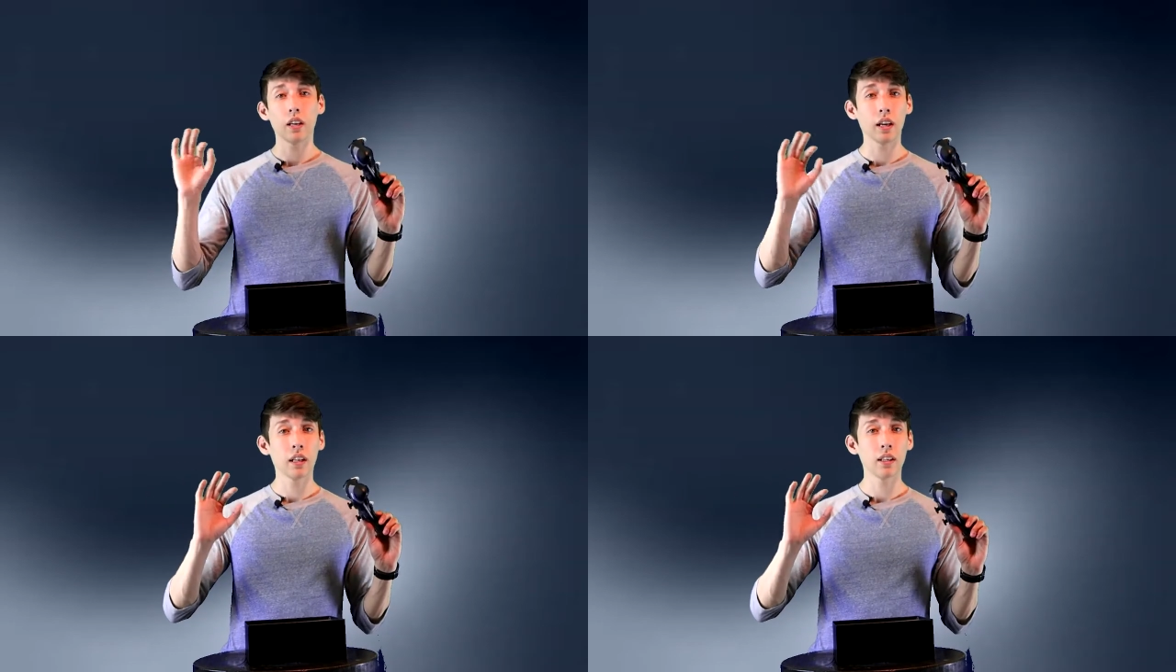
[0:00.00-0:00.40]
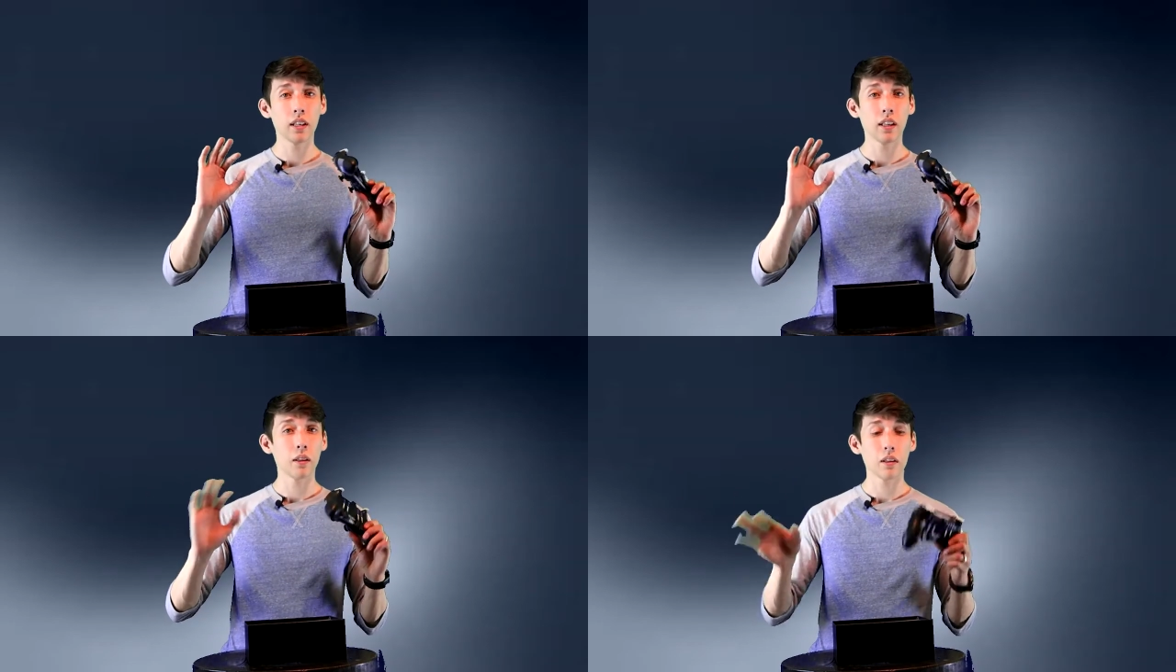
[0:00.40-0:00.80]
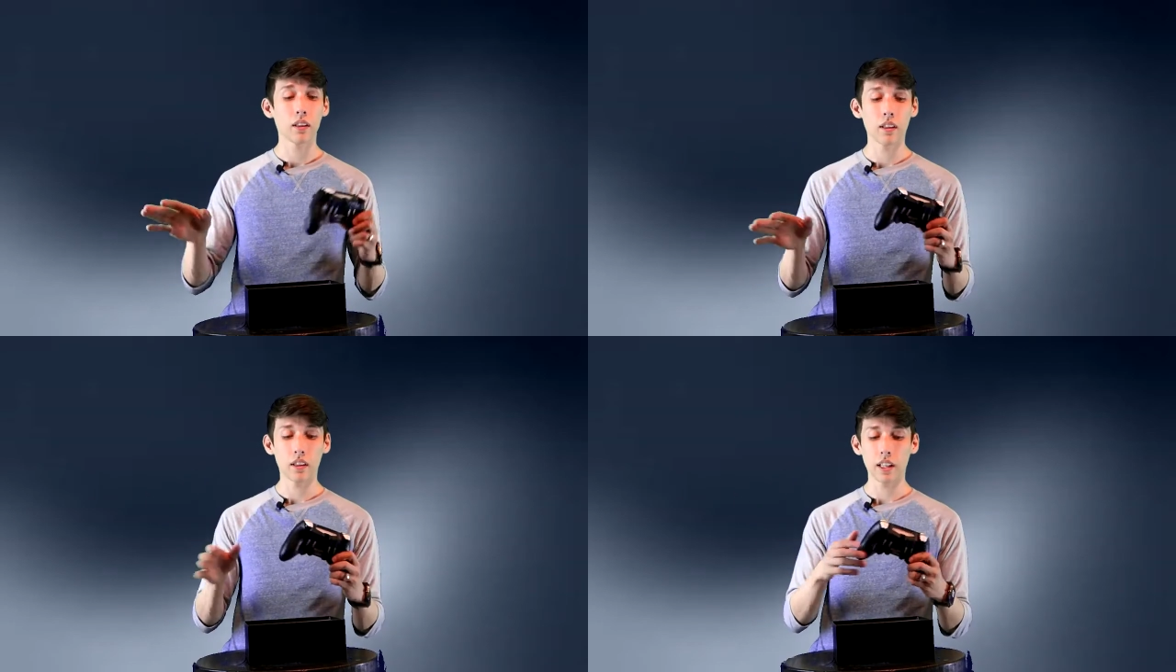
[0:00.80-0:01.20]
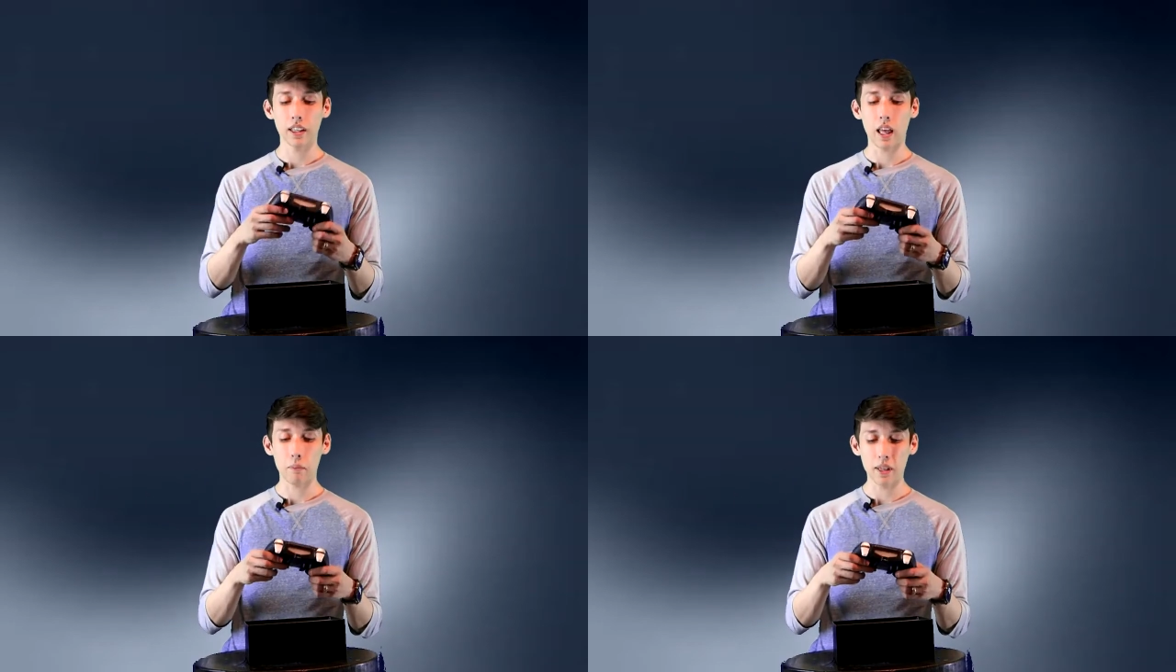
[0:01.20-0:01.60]
and
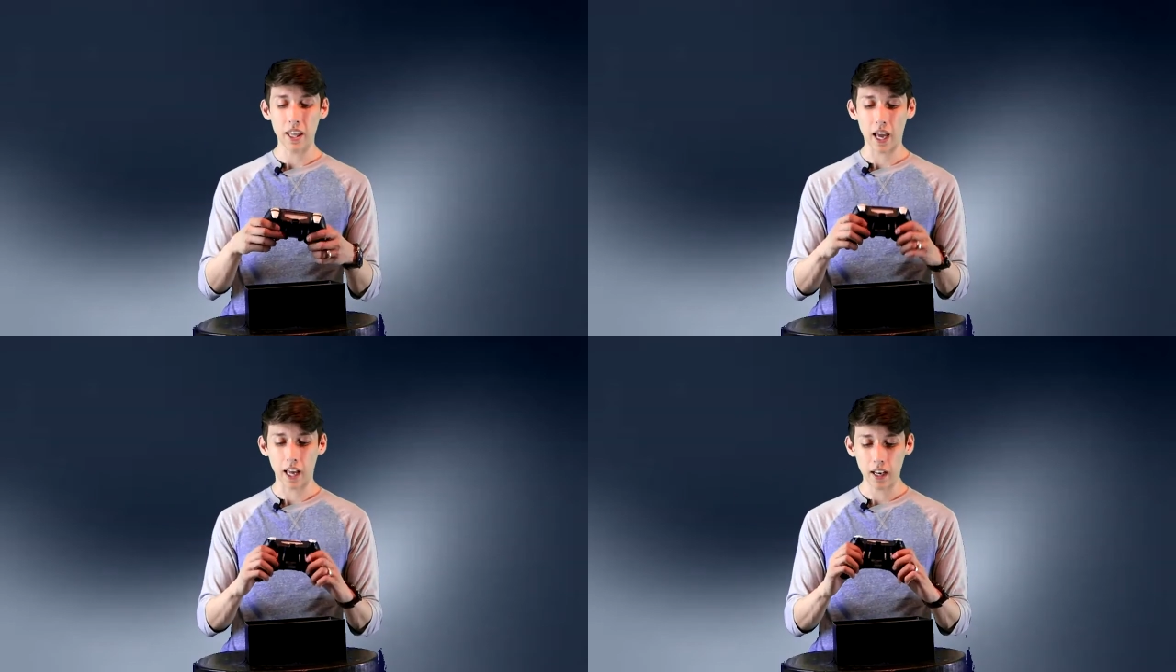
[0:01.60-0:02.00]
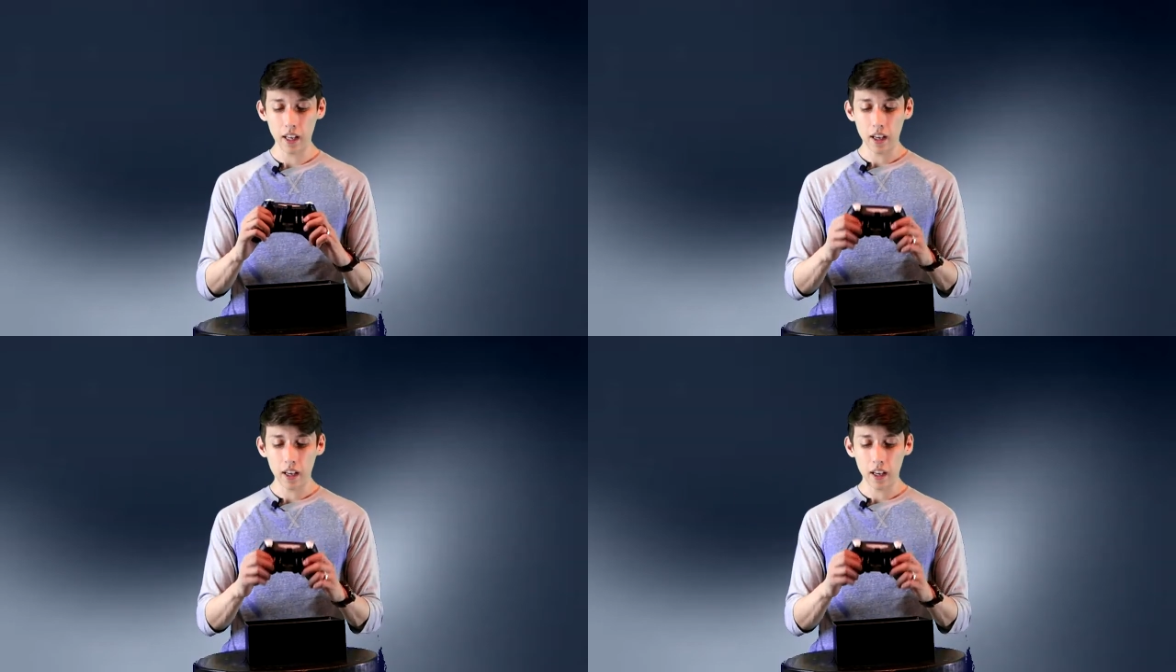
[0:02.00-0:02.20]
let that be that.